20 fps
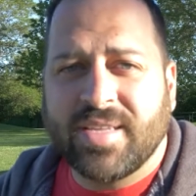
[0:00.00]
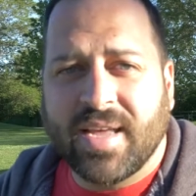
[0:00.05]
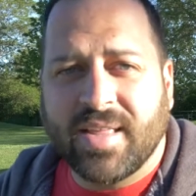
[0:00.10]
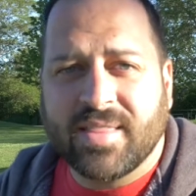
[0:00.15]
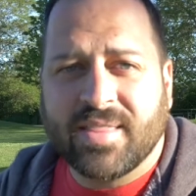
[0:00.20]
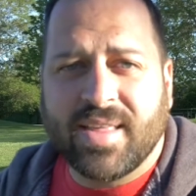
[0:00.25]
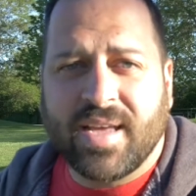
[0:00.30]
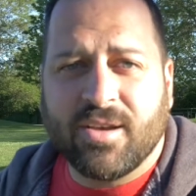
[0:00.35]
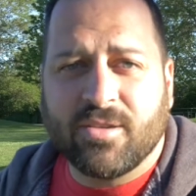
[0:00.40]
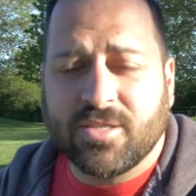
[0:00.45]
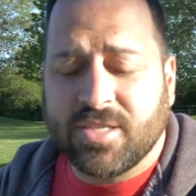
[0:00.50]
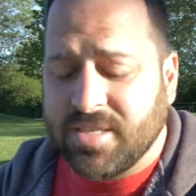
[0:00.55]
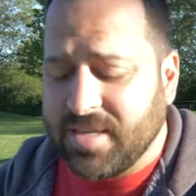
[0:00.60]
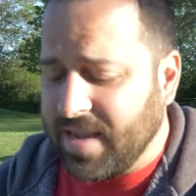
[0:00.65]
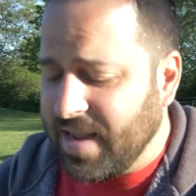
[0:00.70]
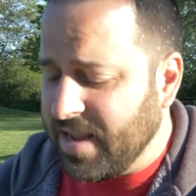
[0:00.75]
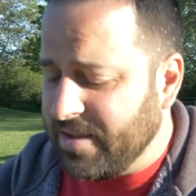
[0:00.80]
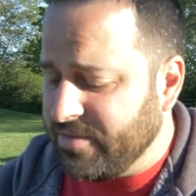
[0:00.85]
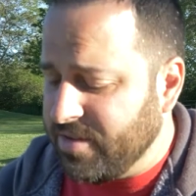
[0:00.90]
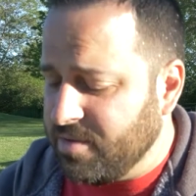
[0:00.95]
10,000
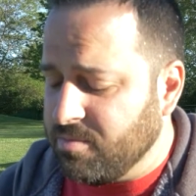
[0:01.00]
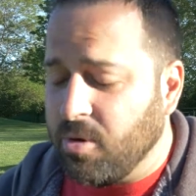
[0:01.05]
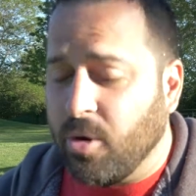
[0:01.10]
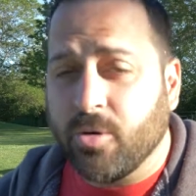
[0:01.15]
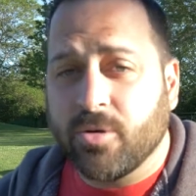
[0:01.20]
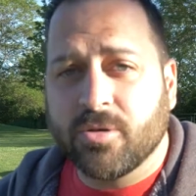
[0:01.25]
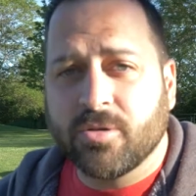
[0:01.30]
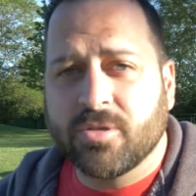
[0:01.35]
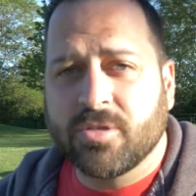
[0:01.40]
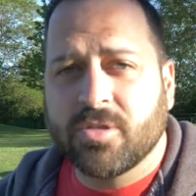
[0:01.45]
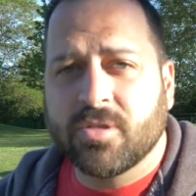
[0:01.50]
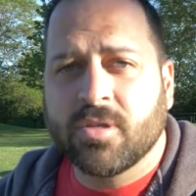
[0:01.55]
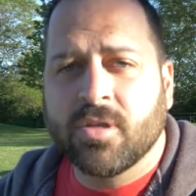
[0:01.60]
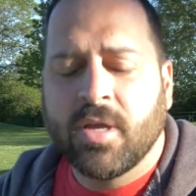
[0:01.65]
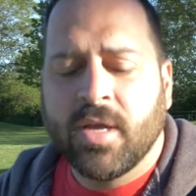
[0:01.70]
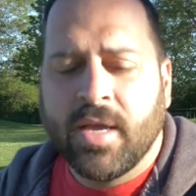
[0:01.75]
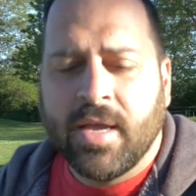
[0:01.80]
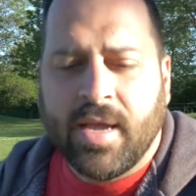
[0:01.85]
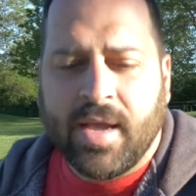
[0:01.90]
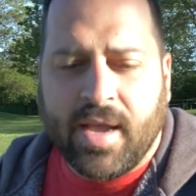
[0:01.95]
kV motors.
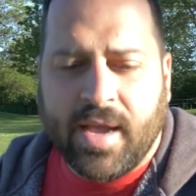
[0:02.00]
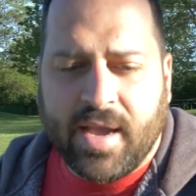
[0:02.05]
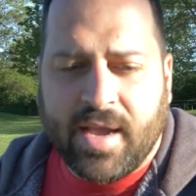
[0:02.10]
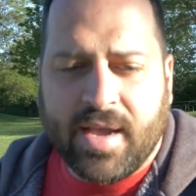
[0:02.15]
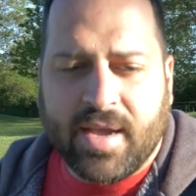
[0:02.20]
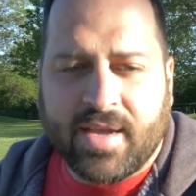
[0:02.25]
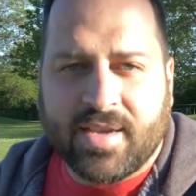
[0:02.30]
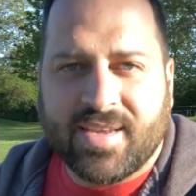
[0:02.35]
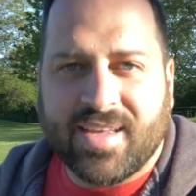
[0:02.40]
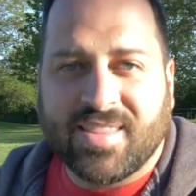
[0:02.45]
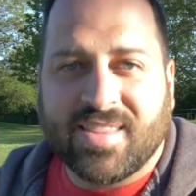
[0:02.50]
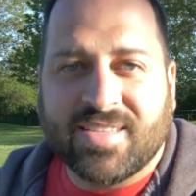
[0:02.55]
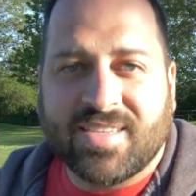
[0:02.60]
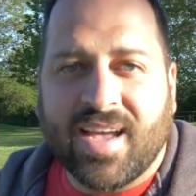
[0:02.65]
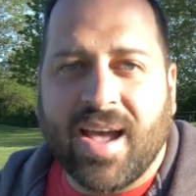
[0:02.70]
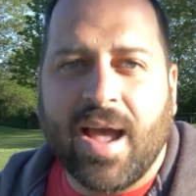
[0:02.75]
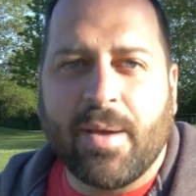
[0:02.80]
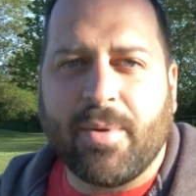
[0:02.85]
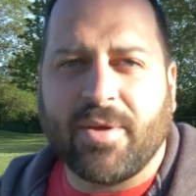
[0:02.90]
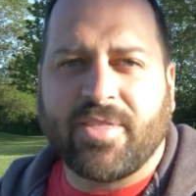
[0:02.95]
And at the
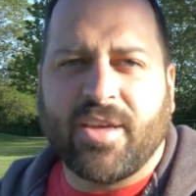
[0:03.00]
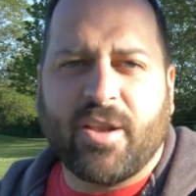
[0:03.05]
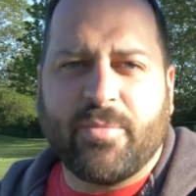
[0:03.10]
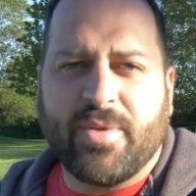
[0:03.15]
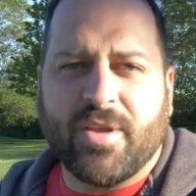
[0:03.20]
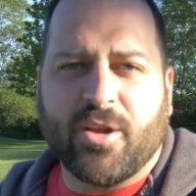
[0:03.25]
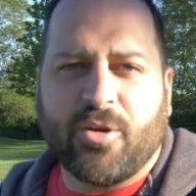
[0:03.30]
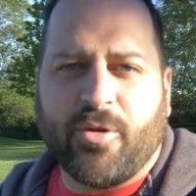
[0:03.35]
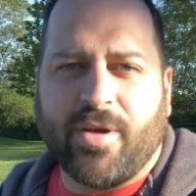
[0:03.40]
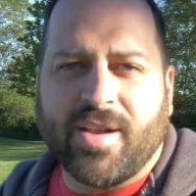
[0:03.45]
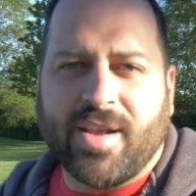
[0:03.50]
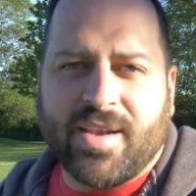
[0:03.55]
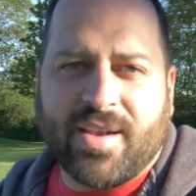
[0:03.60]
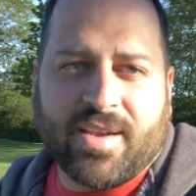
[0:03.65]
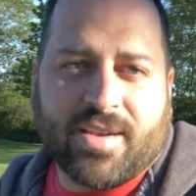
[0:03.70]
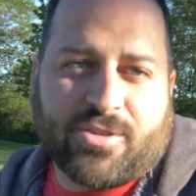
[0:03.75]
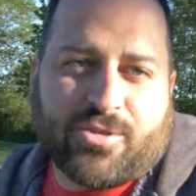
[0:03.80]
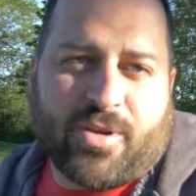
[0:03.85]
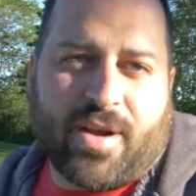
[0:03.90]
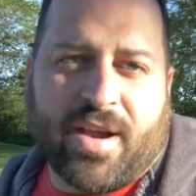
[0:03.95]
time, I thought it'd be a great idea
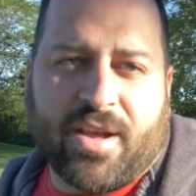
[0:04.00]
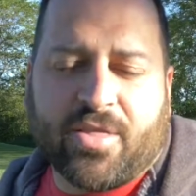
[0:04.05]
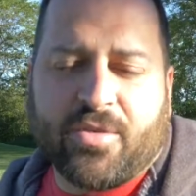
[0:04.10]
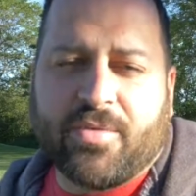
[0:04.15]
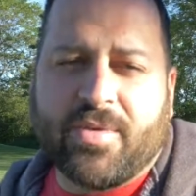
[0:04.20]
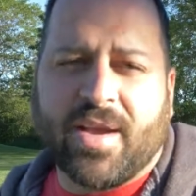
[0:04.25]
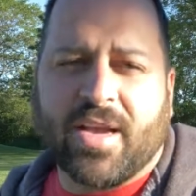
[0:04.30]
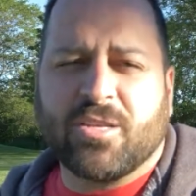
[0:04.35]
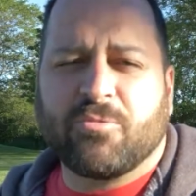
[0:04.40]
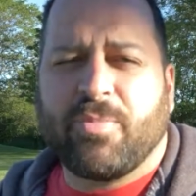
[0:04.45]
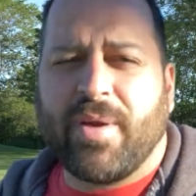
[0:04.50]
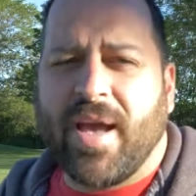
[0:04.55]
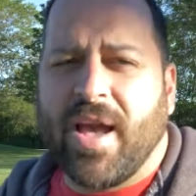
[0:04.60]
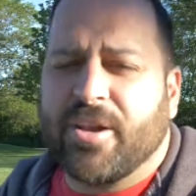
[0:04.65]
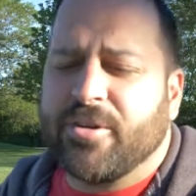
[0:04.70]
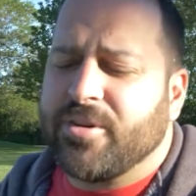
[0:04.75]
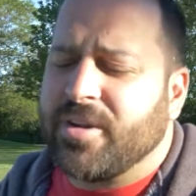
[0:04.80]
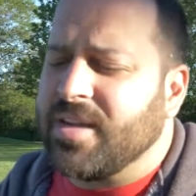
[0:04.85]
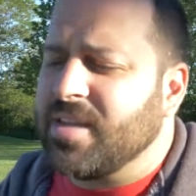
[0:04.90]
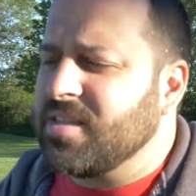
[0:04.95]
to try a 3S
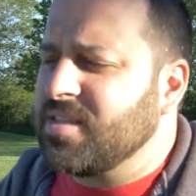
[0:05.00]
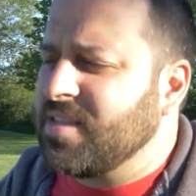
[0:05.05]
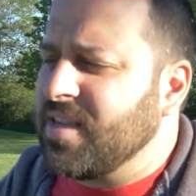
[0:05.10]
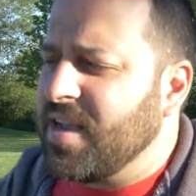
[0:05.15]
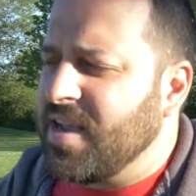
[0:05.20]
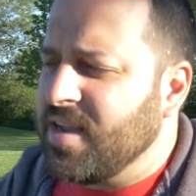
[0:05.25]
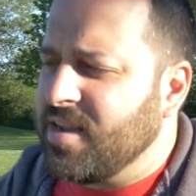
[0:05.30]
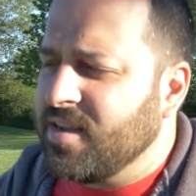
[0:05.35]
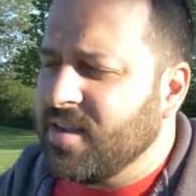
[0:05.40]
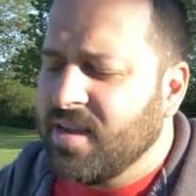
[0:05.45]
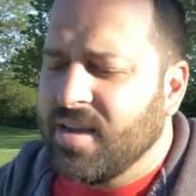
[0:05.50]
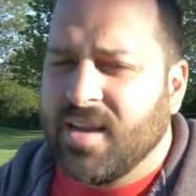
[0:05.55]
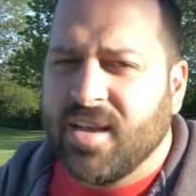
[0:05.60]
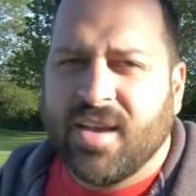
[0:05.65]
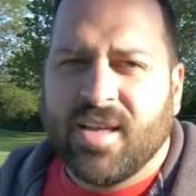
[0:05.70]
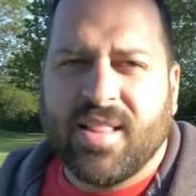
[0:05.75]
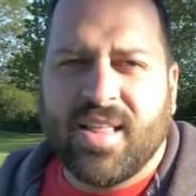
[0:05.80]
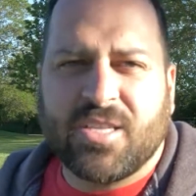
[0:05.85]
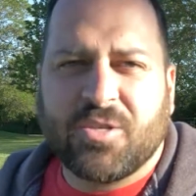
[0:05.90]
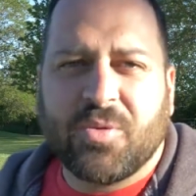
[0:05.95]
battery and say,
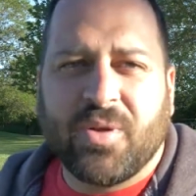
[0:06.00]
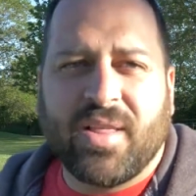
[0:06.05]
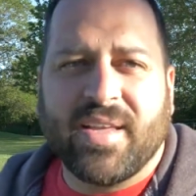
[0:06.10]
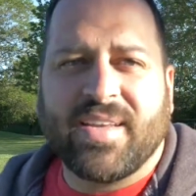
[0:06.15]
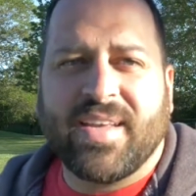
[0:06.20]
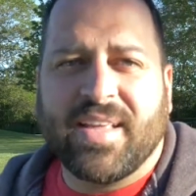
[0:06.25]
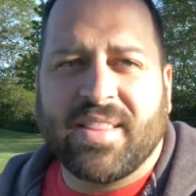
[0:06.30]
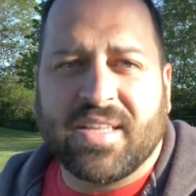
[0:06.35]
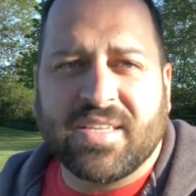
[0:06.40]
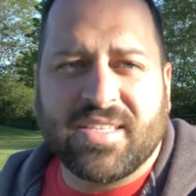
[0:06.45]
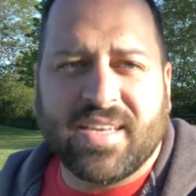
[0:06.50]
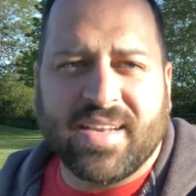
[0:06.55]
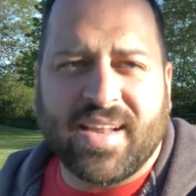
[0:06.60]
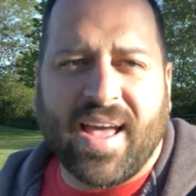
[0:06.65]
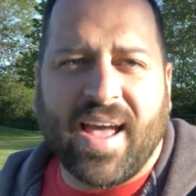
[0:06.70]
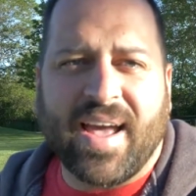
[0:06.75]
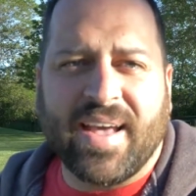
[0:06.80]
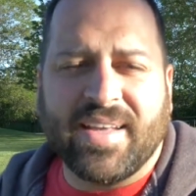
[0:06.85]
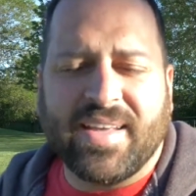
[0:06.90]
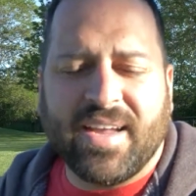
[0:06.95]
let's really kick this thing into
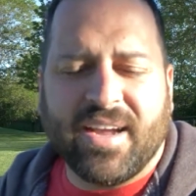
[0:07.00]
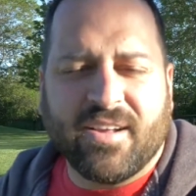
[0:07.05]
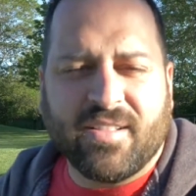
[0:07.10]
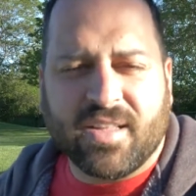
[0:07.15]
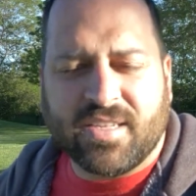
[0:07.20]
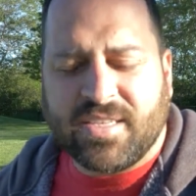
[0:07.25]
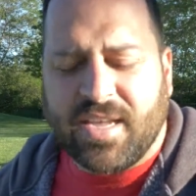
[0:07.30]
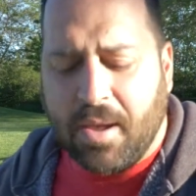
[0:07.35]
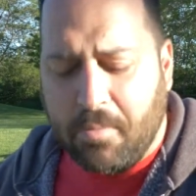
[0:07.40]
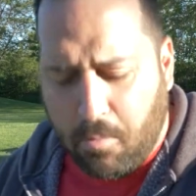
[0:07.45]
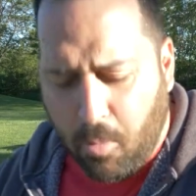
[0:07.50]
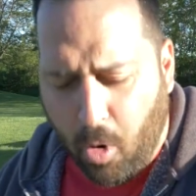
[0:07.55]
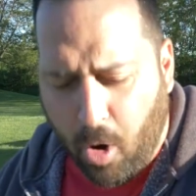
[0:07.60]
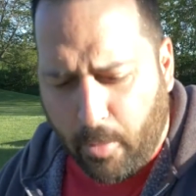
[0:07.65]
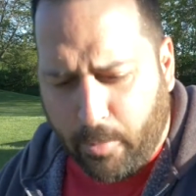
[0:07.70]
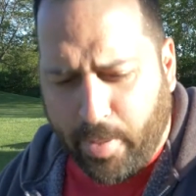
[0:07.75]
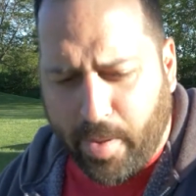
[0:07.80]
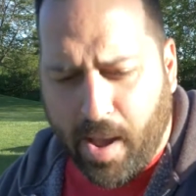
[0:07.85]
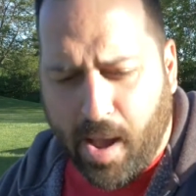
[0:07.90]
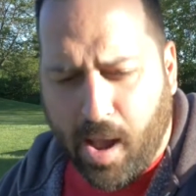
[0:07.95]
high gear, let's get
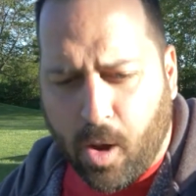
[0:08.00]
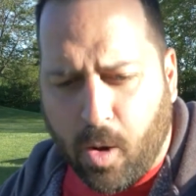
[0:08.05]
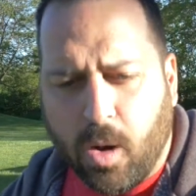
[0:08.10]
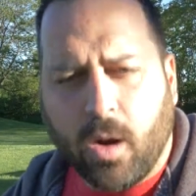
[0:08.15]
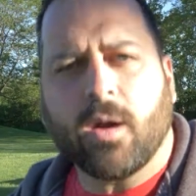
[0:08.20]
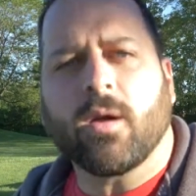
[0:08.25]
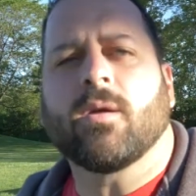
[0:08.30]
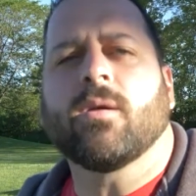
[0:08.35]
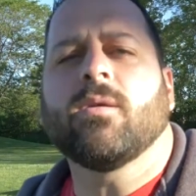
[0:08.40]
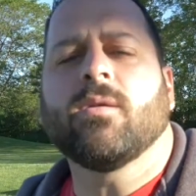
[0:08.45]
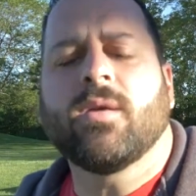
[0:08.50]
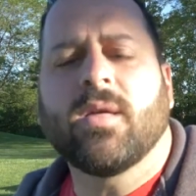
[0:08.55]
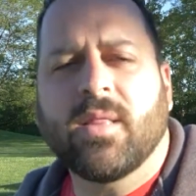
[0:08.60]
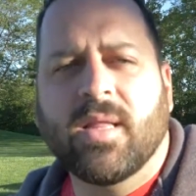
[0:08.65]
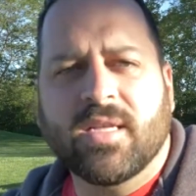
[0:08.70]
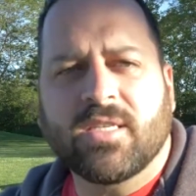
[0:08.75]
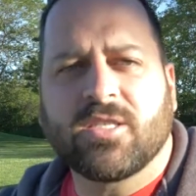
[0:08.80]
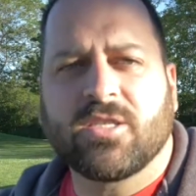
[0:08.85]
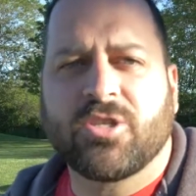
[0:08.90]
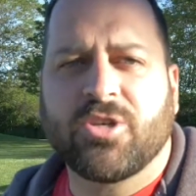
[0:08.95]
more power, and
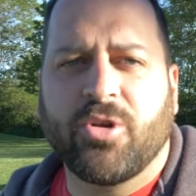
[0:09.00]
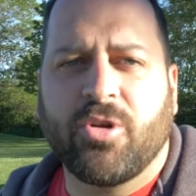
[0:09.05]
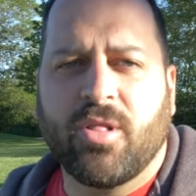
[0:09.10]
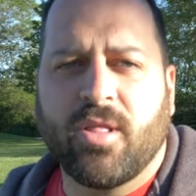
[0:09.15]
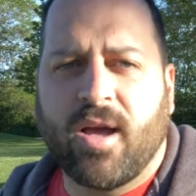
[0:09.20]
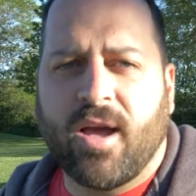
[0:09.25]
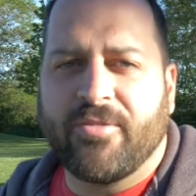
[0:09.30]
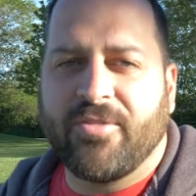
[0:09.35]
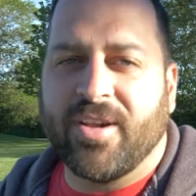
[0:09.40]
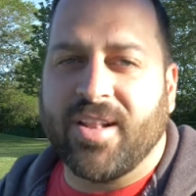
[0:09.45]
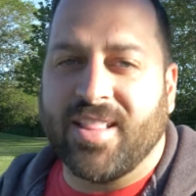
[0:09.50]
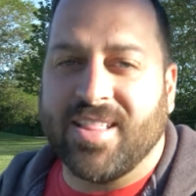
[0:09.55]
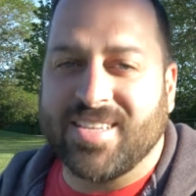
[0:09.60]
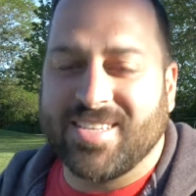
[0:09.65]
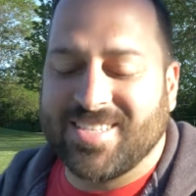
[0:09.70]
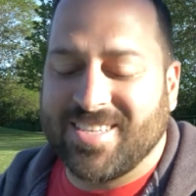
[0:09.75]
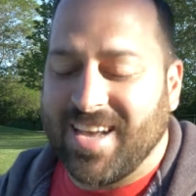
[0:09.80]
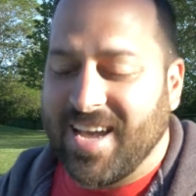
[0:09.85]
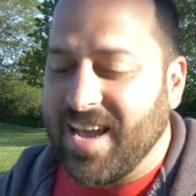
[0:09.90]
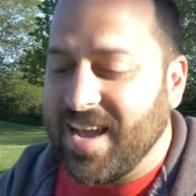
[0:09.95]
let's shoot it off into the
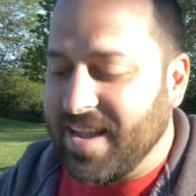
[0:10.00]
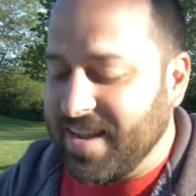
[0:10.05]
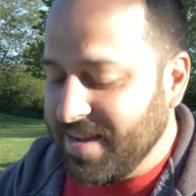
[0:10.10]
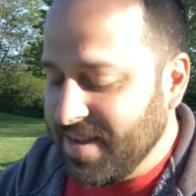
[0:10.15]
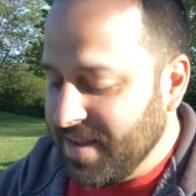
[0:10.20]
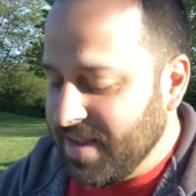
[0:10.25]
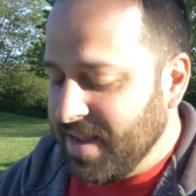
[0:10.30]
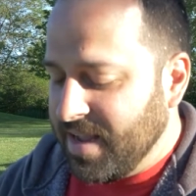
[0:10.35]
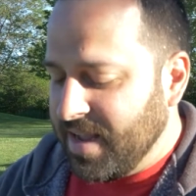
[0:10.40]
sky.